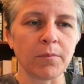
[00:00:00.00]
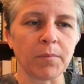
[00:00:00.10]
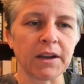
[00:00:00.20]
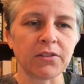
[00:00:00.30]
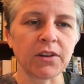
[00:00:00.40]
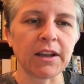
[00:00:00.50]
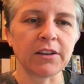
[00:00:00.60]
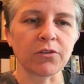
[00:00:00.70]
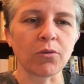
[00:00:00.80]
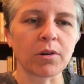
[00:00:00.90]
my site
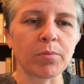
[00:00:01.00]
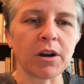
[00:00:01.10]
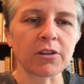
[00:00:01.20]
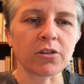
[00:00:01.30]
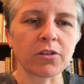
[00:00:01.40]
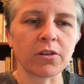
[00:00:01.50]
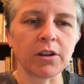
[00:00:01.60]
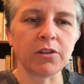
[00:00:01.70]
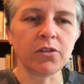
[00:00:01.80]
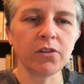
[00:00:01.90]
is Lauren Proctor
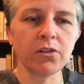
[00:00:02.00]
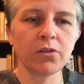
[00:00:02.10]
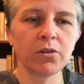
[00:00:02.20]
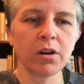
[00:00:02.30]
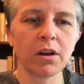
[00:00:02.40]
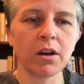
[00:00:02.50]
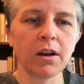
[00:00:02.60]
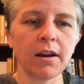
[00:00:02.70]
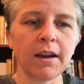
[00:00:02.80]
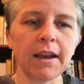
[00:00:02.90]
32,
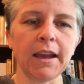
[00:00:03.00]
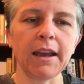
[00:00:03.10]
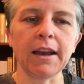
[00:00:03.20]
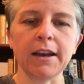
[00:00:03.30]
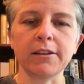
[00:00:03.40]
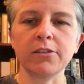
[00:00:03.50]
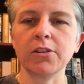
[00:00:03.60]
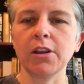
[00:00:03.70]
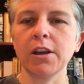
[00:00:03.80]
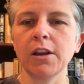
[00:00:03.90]
and
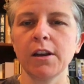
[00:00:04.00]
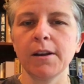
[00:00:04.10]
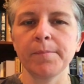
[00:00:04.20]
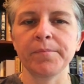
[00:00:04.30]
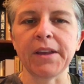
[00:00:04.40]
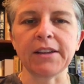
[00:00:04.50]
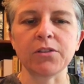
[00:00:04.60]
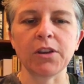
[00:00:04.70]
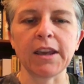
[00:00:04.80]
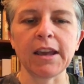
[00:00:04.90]

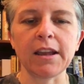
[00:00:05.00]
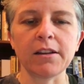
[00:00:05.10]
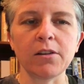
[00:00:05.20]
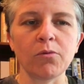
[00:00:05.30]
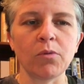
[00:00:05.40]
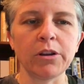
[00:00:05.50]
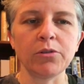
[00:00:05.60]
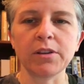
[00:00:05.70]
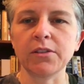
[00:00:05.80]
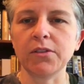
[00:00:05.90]
that's again where you
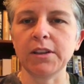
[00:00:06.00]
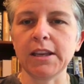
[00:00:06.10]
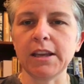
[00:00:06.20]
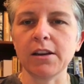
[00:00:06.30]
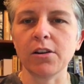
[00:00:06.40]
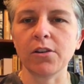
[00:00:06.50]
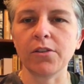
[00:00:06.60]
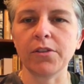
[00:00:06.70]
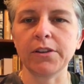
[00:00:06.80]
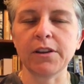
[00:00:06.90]
can see
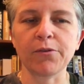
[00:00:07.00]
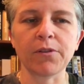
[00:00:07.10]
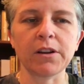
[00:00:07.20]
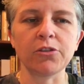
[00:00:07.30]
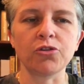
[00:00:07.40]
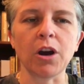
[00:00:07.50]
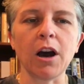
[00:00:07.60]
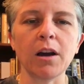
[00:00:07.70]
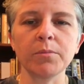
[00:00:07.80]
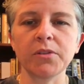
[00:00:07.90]
the different
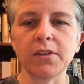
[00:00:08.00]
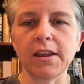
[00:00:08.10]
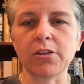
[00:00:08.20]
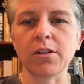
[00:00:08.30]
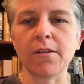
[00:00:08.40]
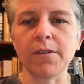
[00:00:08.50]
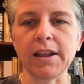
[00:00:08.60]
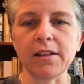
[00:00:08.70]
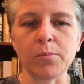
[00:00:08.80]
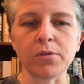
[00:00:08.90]
jobs that are
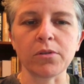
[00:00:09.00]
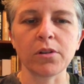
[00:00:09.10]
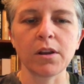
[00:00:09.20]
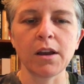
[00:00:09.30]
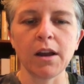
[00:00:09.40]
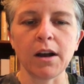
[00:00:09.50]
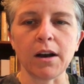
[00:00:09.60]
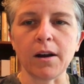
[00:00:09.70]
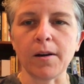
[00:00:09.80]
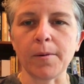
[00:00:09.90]
available.
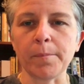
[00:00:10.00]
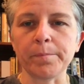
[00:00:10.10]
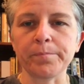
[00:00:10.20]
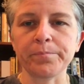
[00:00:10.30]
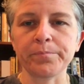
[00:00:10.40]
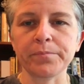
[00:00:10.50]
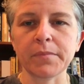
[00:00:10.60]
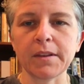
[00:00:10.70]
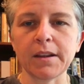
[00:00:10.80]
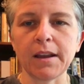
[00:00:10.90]
And
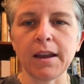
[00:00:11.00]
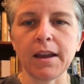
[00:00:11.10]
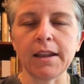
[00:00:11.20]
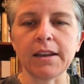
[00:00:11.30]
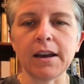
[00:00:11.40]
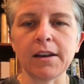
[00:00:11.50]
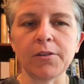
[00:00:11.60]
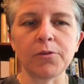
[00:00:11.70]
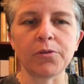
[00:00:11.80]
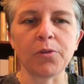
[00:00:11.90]

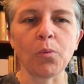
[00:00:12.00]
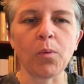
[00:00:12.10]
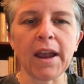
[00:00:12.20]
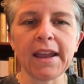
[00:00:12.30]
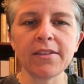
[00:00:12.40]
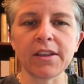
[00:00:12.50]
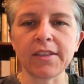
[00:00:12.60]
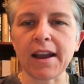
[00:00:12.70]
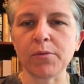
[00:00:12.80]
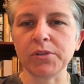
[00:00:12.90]
the way
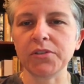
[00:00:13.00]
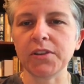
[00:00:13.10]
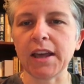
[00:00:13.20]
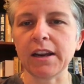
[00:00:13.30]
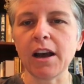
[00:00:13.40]
that was set